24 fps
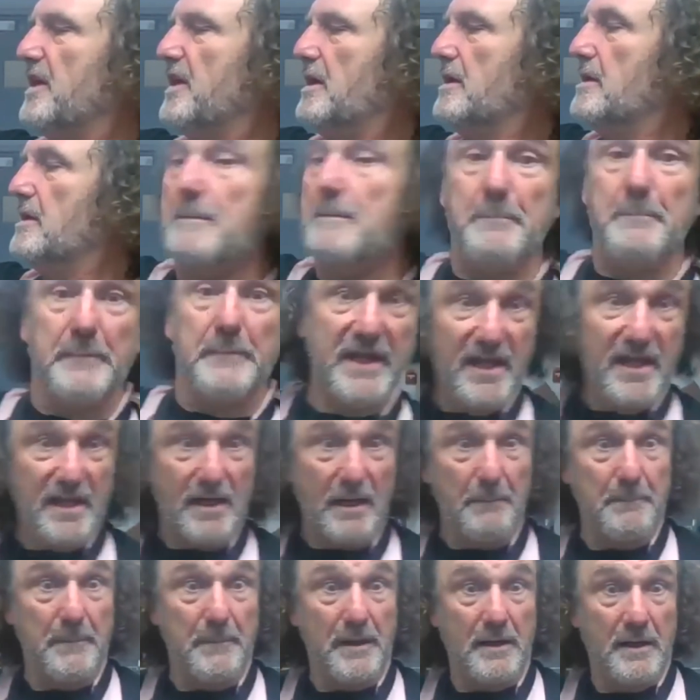a
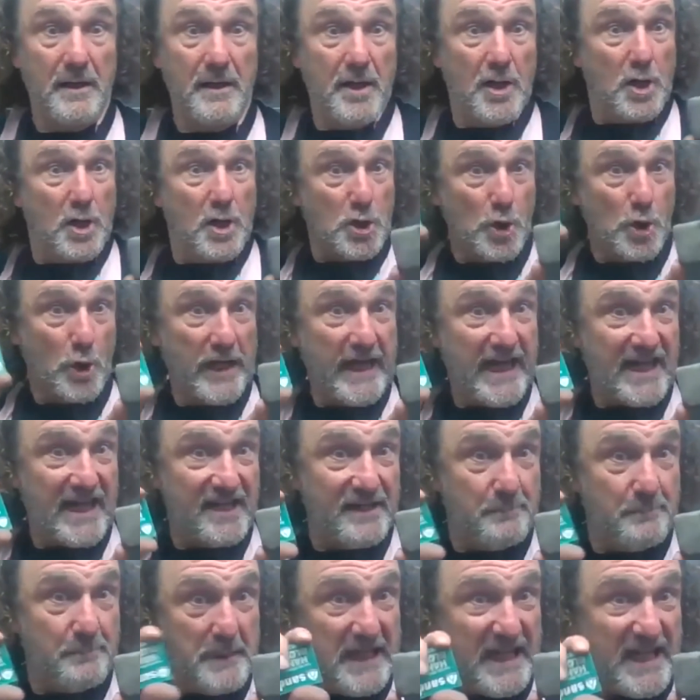medium.
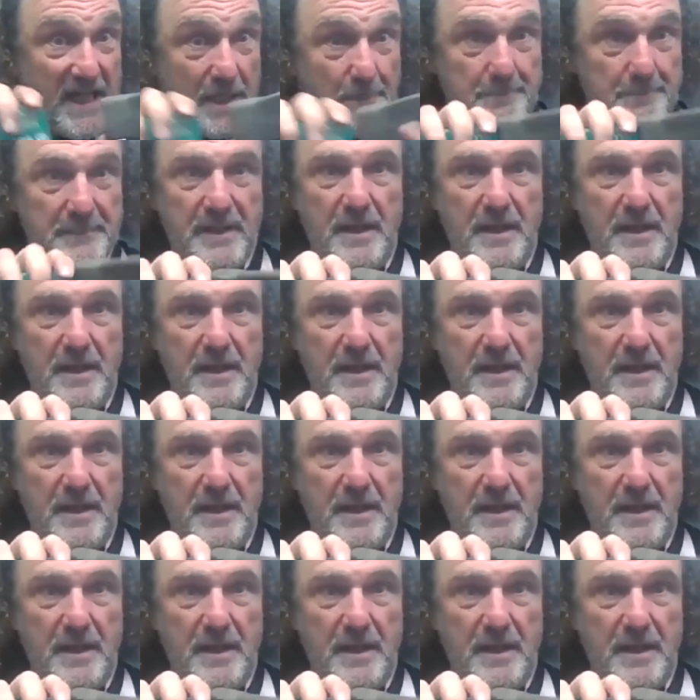Green, medium.